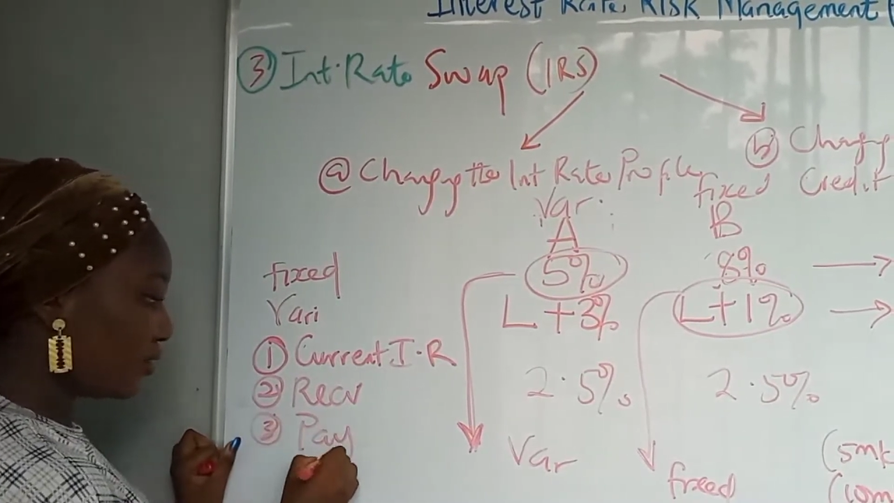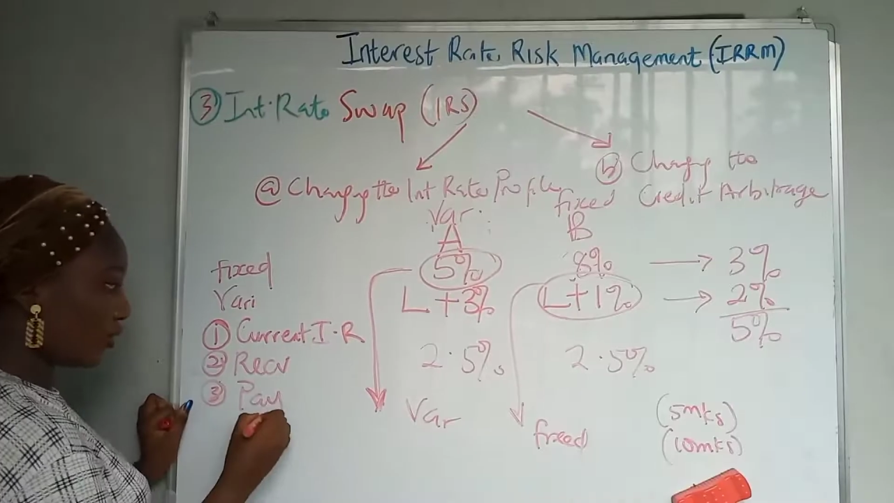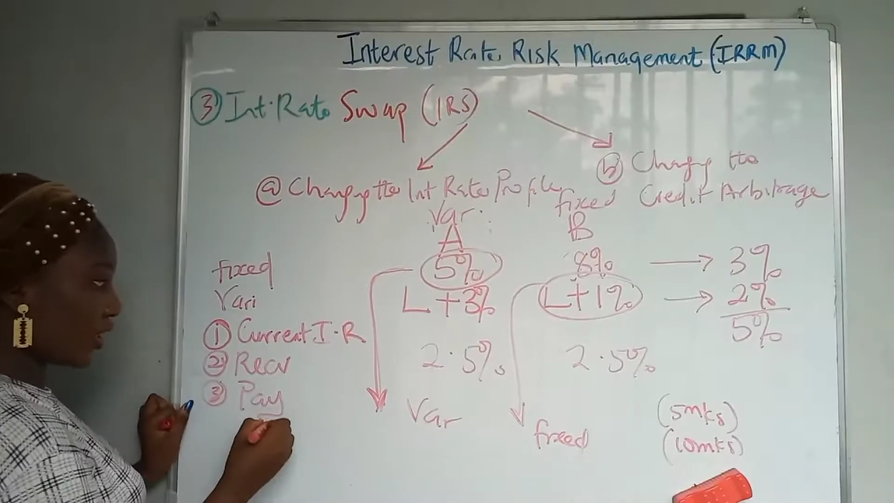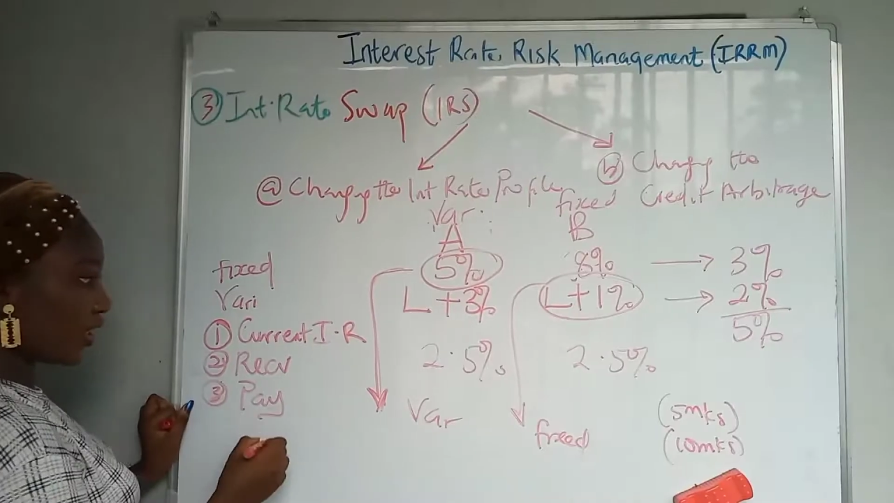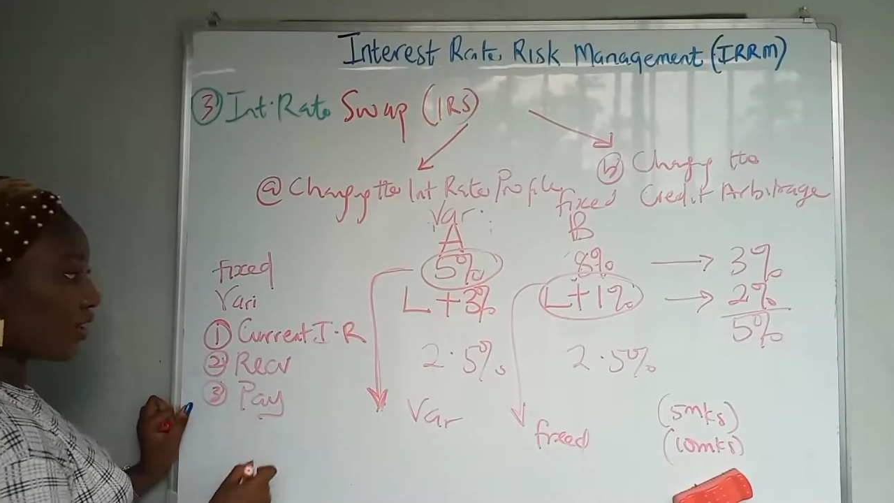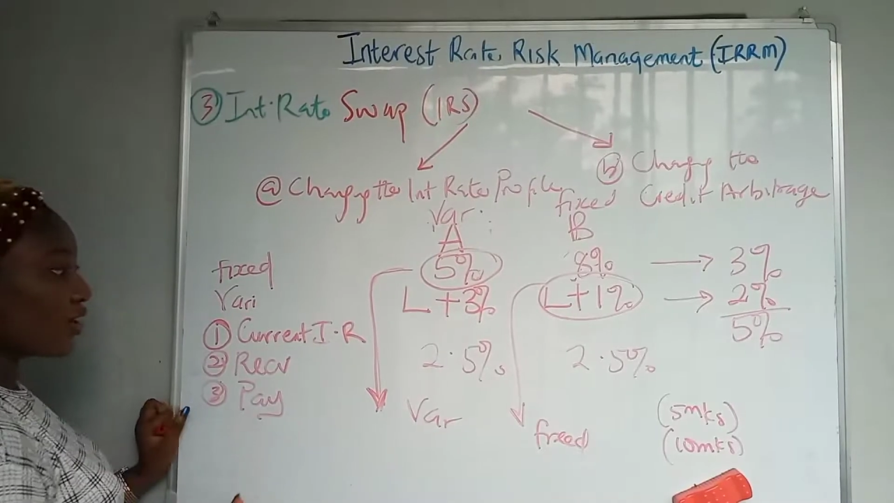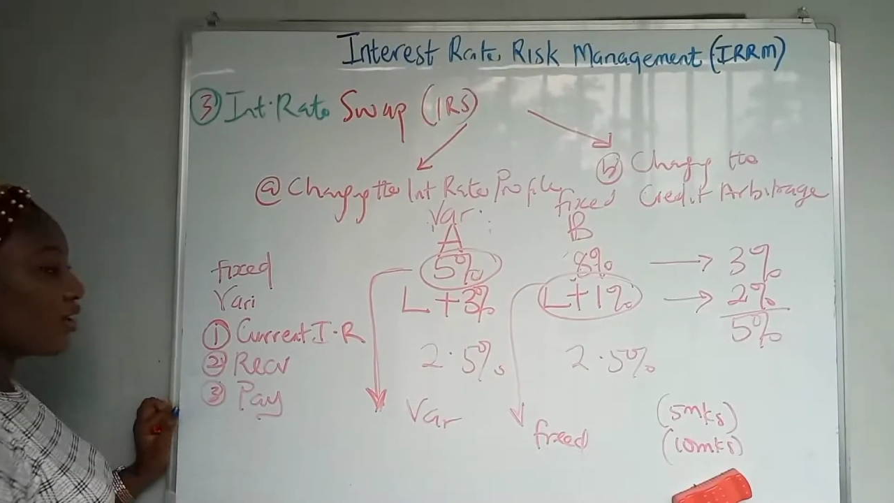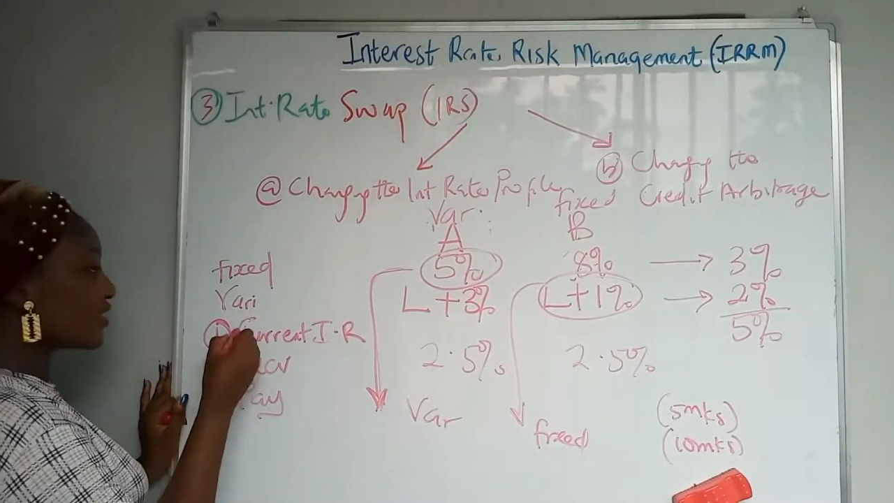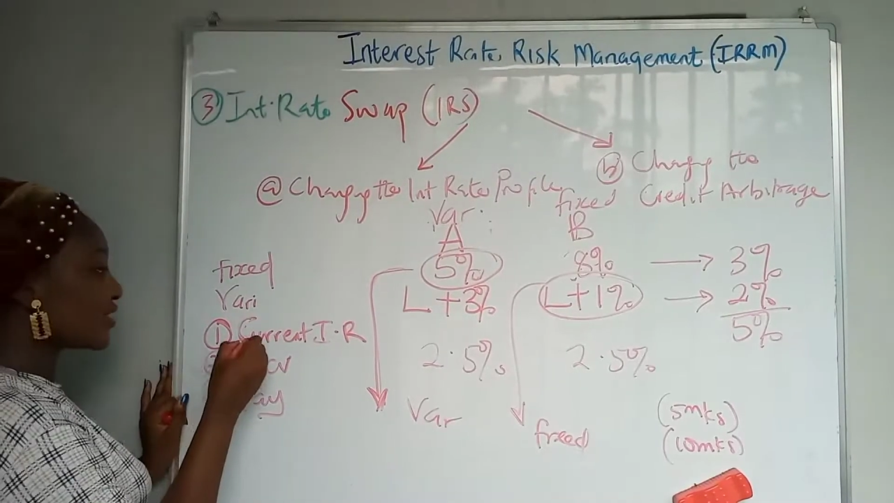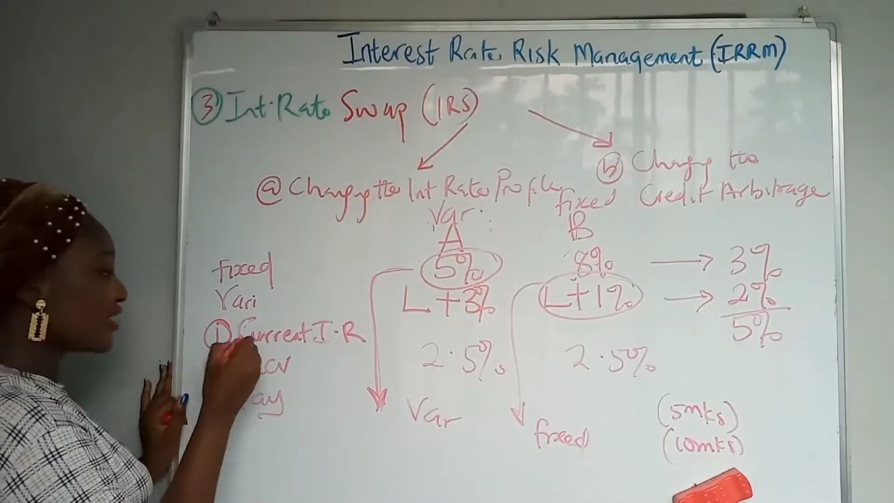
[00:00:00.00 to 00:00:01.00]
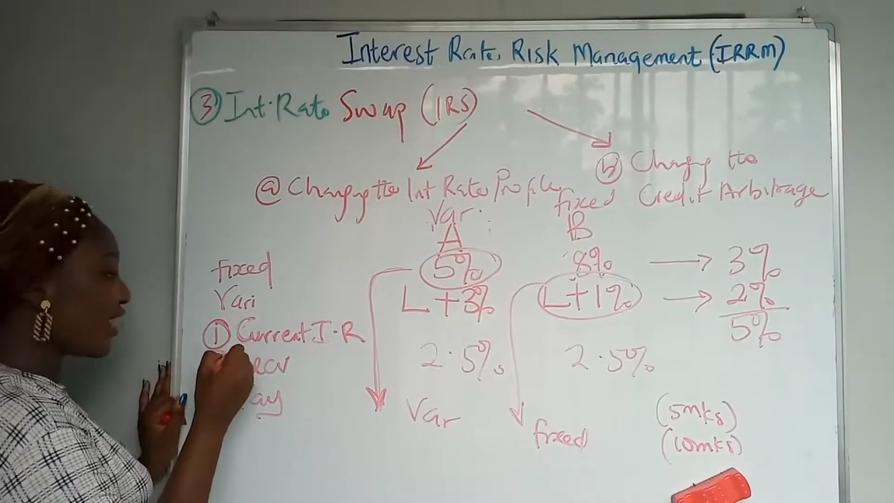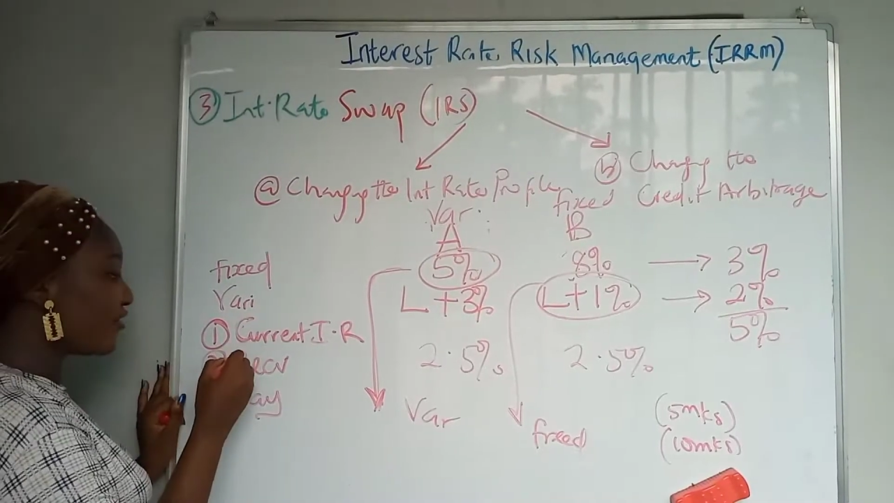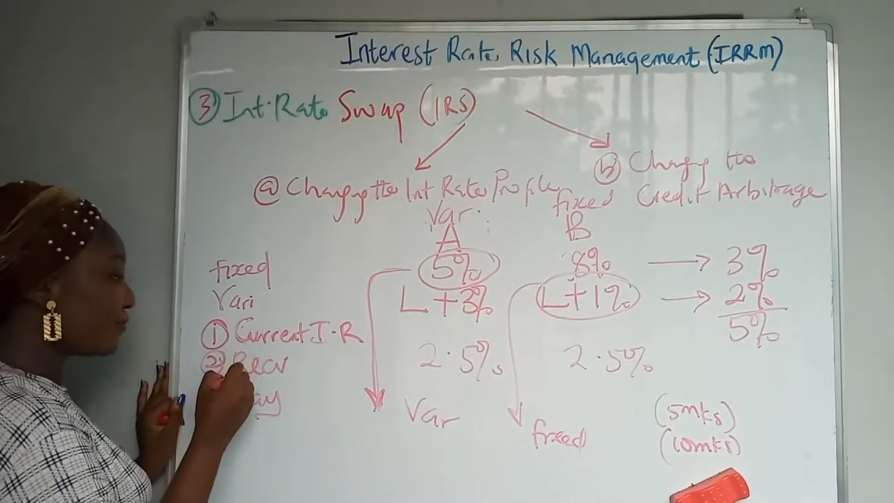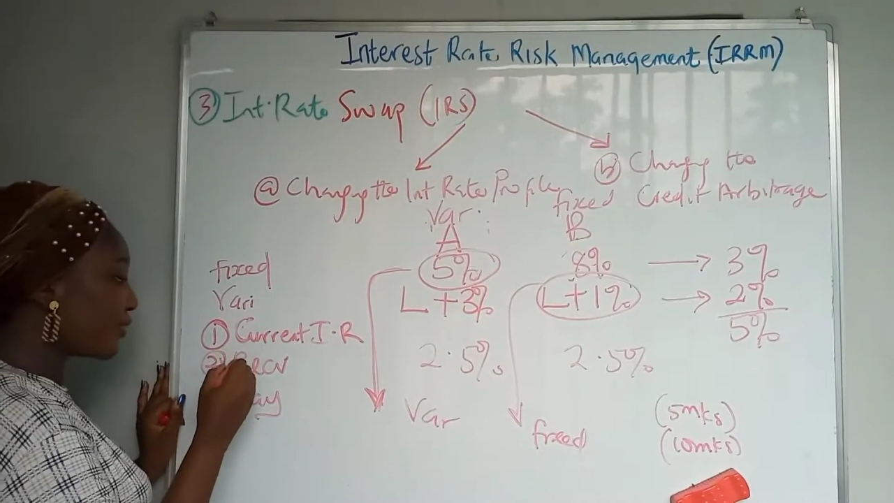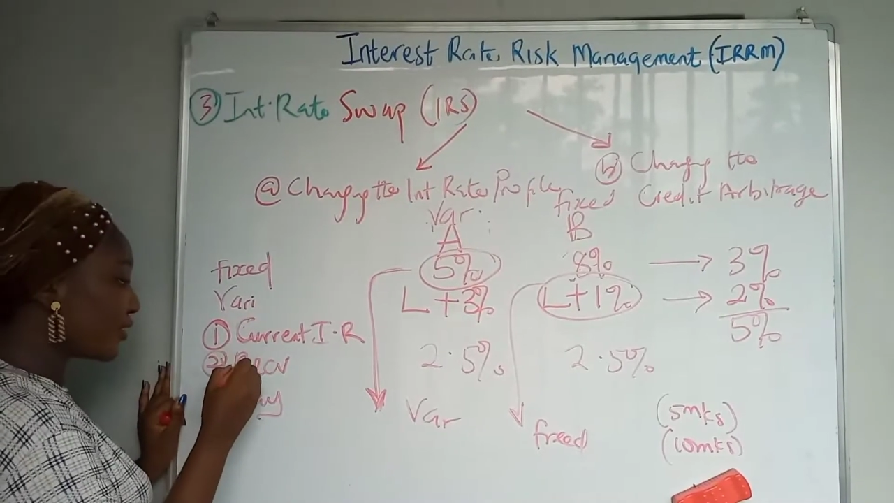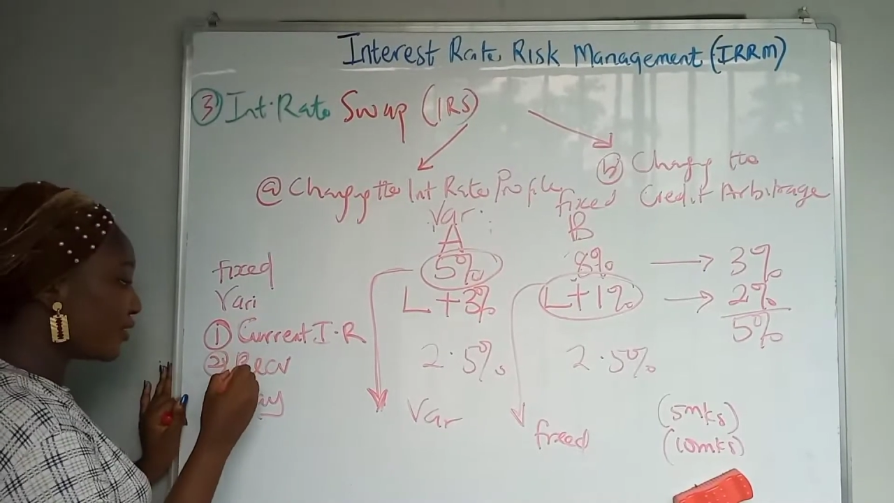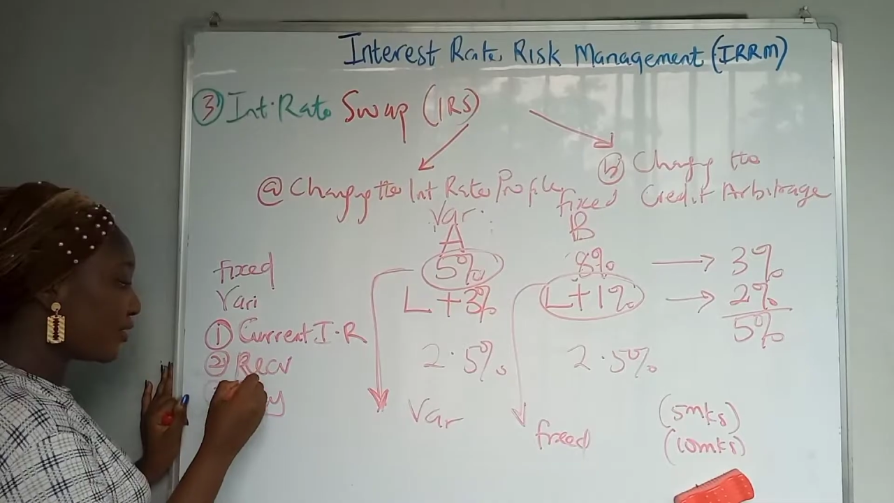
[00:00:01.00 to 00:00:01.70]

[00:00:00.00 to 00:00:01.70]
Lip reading: okay? CRP.